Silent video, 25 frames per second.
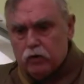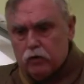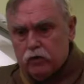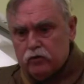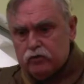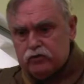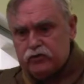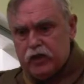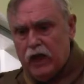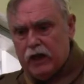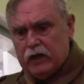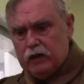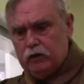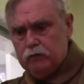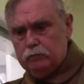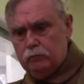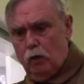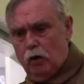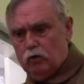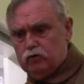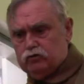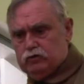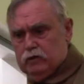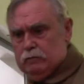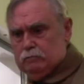Second
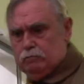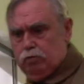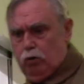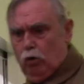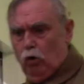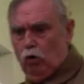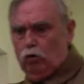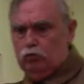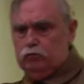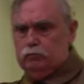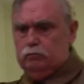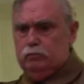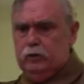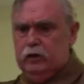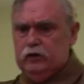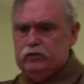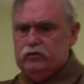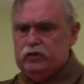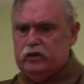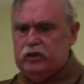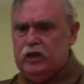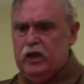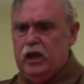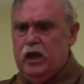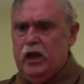most important piece
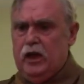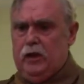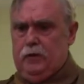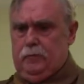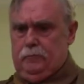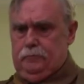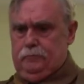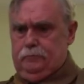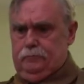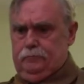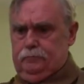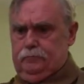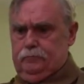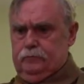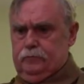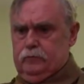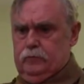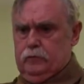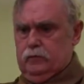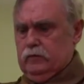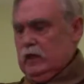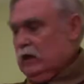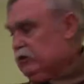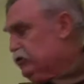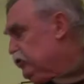of kit.
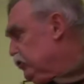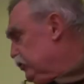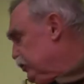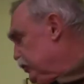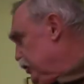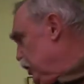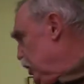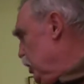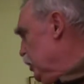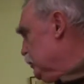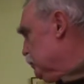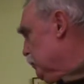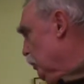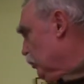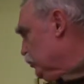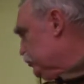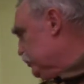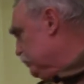That's your third most